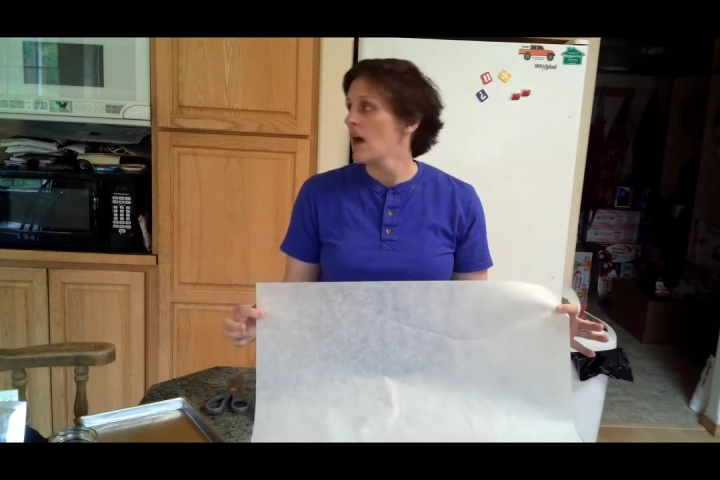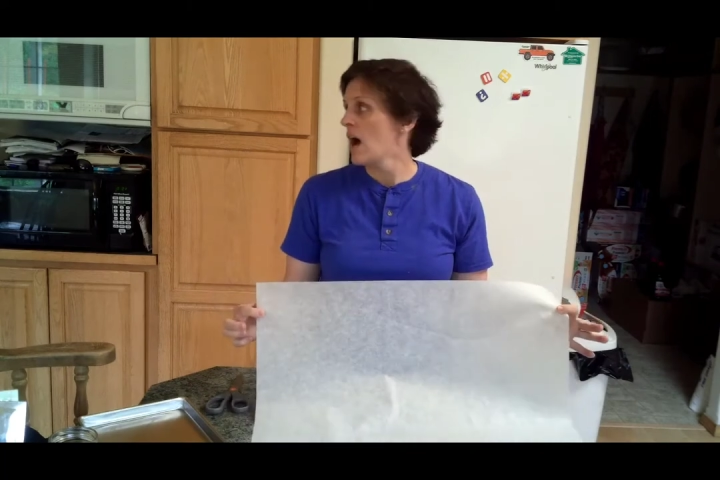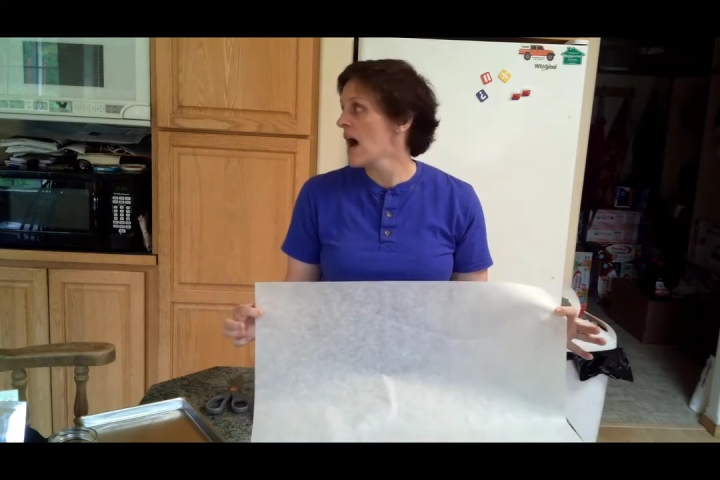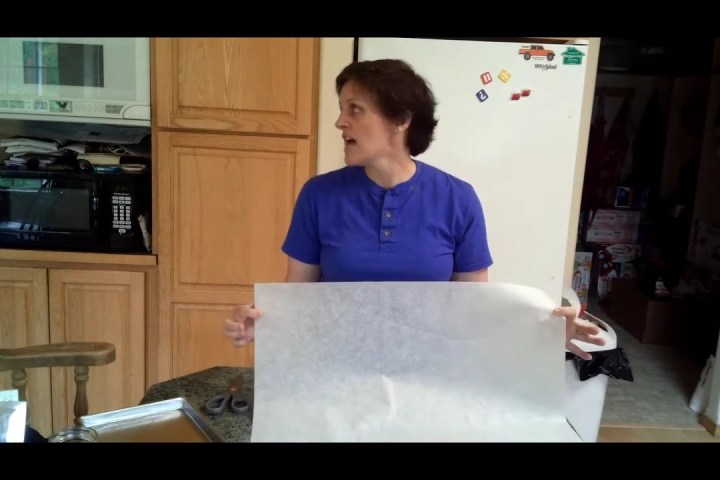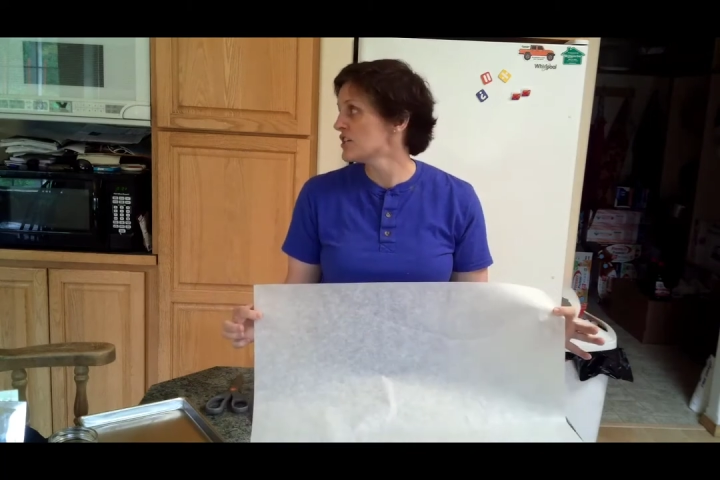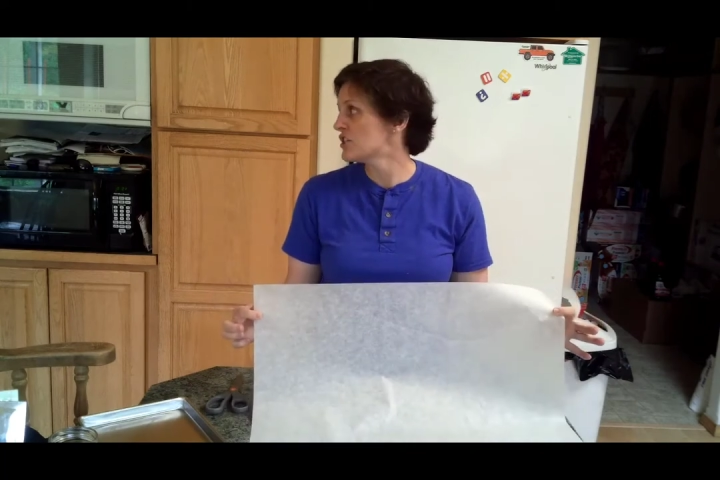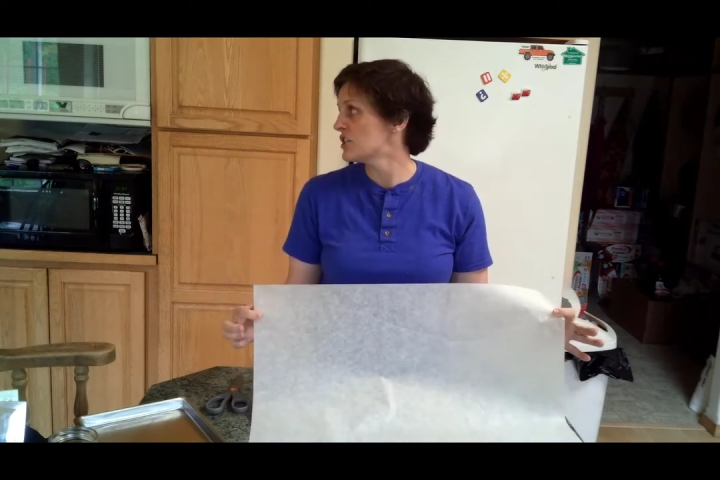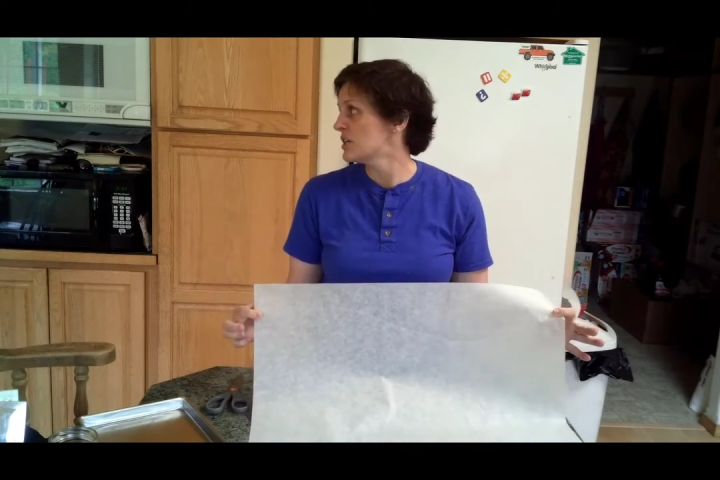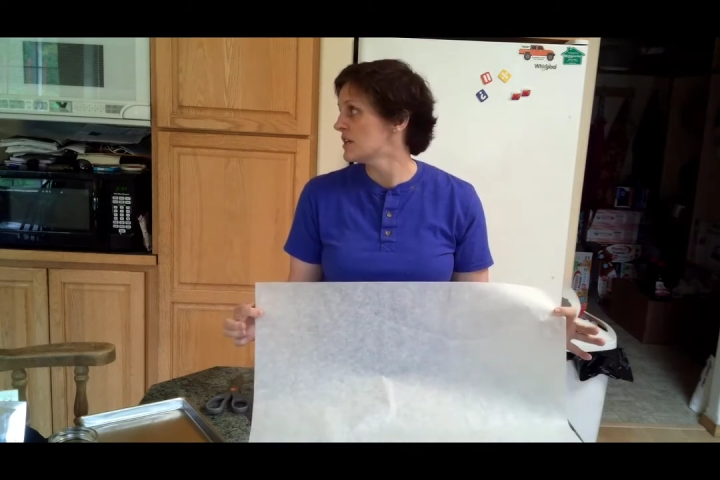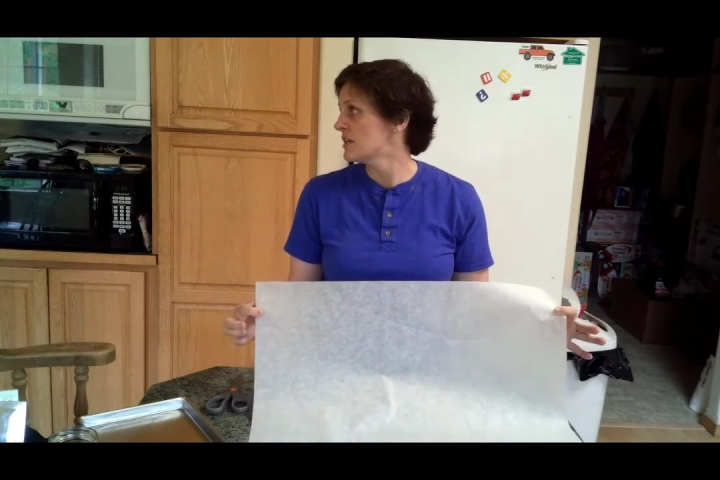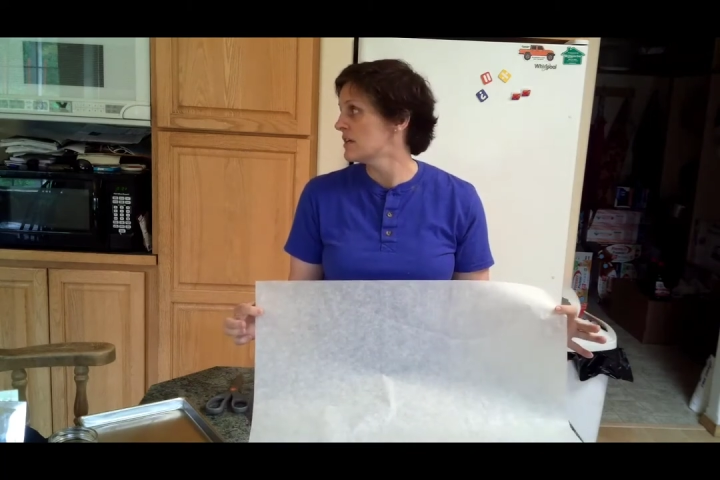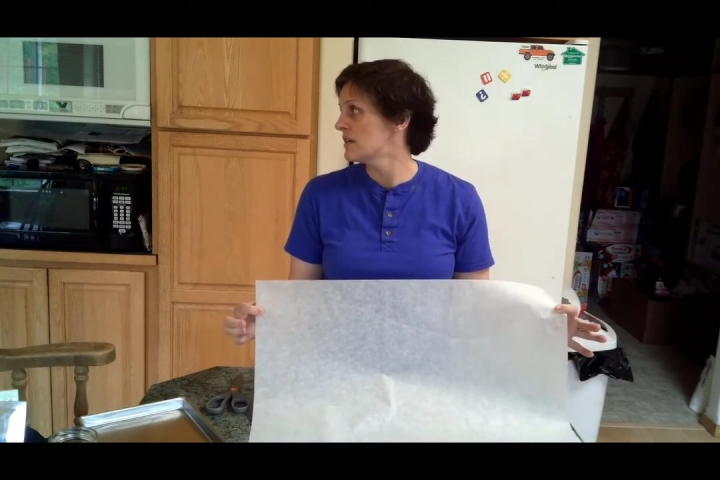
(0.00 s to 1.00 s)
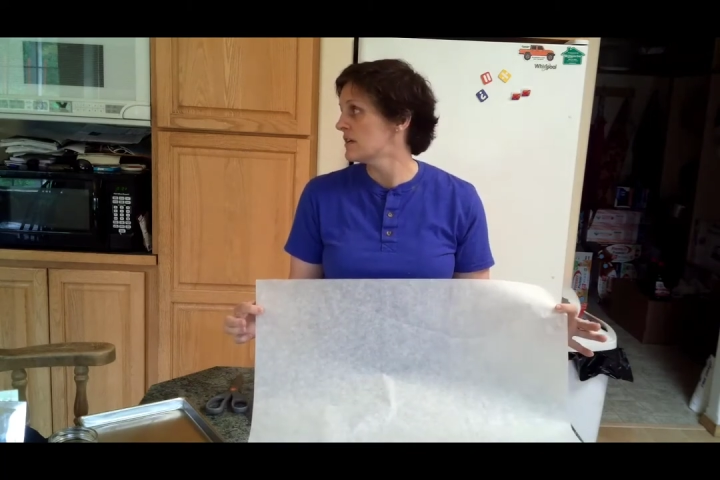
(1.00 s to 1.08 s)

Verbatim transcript: Hush!